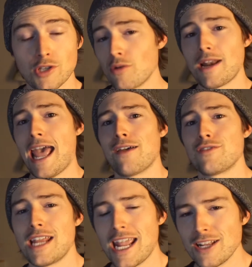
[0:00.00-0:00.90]
don't have
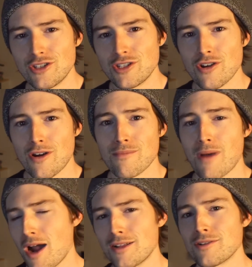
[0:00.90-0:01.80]
an H D R
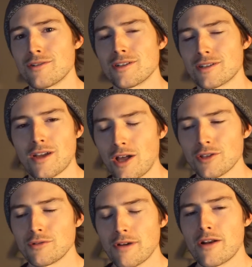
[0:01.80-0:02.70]
monitor to
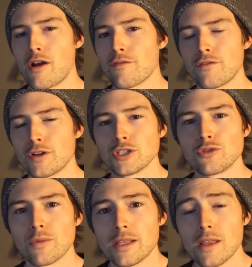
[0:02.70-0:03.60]
color grade our footage
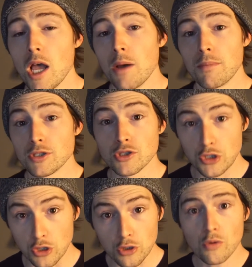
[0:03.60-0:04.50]
with, but
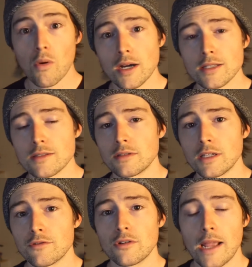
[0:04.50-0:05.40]
do want to
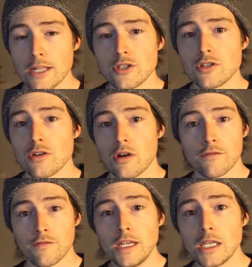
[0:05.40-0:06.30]
deliver H D R
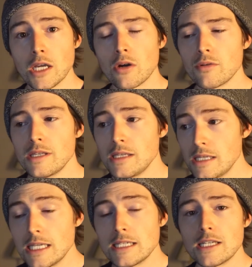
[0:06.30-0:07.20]
video, the
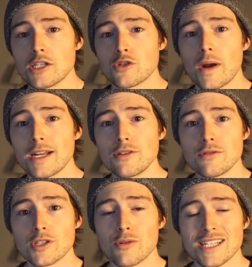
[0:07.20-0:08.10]
easiest way to do
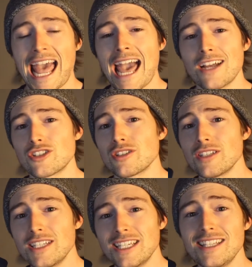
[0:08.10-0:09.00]
so is
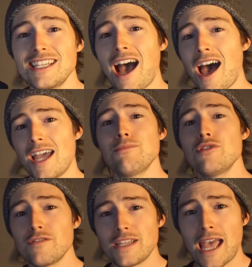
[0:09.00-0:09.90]
actually in the
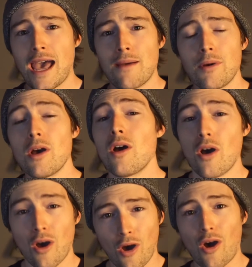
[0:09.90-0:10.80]
iMovie app
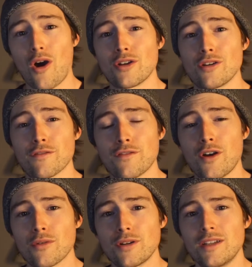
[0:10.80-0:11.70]
on your
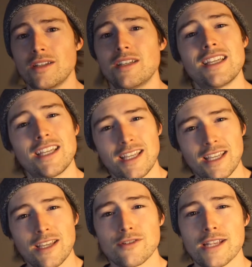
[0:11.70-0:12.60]
phone.
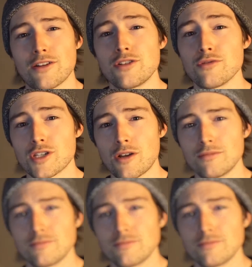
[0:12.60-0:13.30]
Here's how to do so.